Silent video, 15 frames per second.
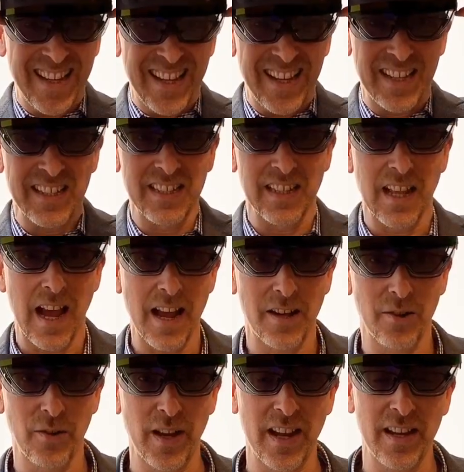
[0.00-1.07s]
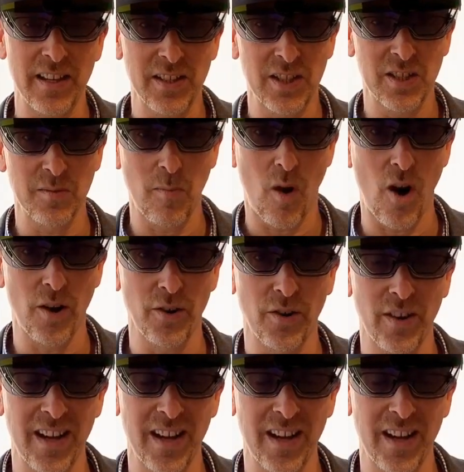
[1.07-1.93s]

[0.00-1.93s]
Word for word: It is lighter, it is smarter,